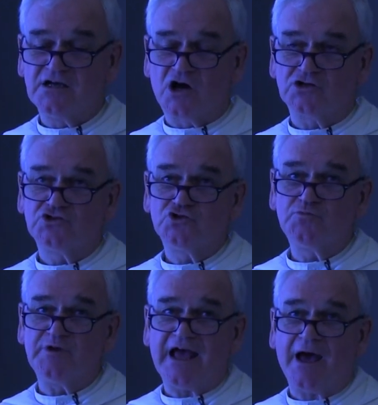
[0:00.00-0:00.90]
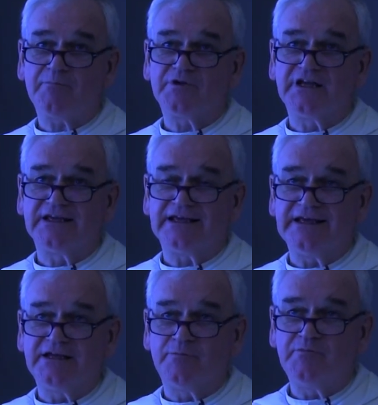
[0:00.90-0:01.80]
or should be happening,
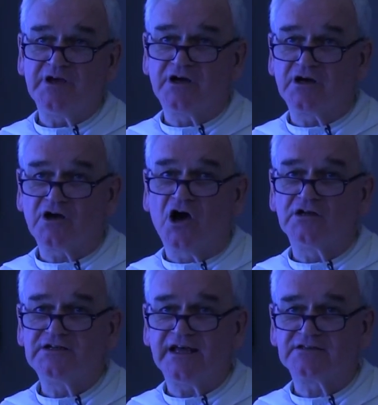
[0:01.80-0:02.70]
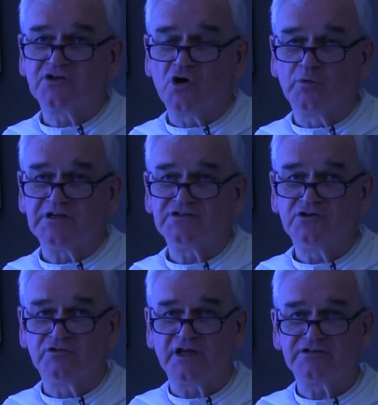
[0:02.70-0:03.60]
in a bigger context always. You
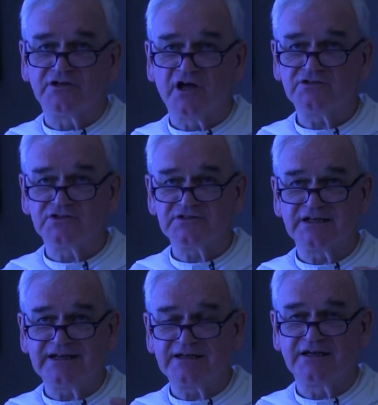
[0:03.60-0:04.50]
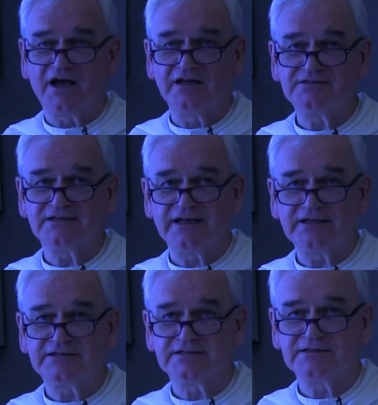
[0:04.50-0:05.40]
know, that you're not just a little
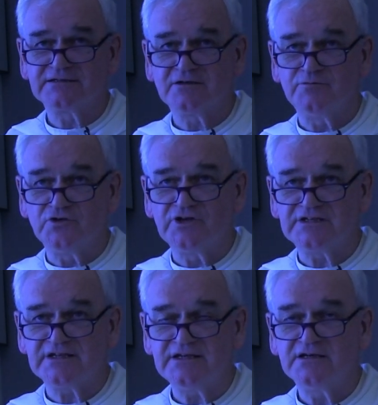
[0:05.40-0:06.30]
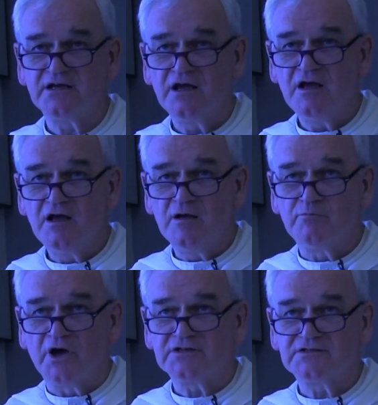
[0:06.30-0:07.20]
isolated community,
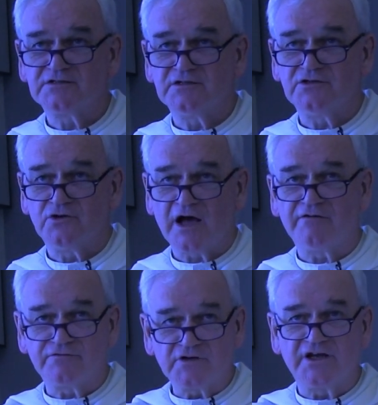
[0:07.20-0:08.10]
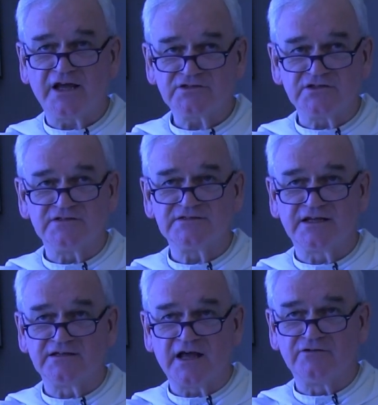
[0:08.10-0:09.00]
but you have connections
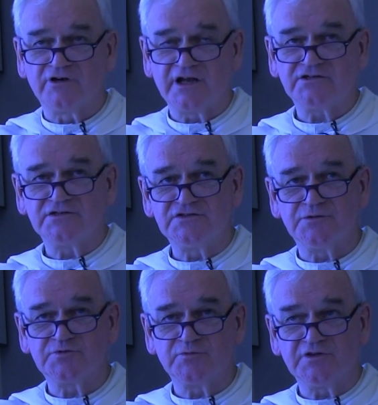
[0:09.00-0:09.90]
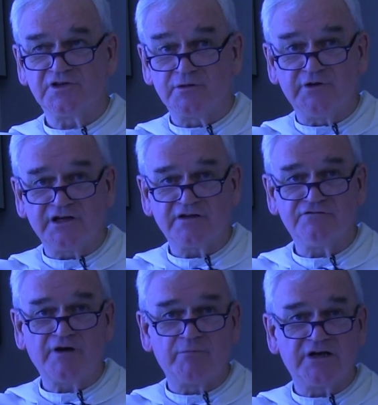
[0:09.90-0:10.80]
and relationships with the Dominican
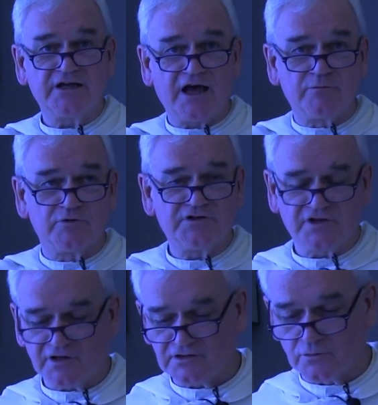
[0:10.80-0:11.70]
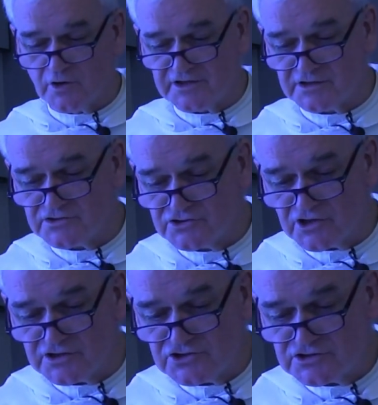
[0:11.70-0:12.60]
family and with the wider
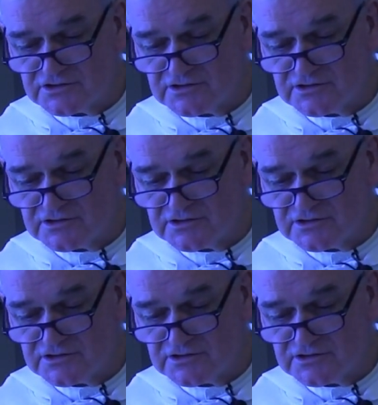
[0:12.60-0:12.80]
church.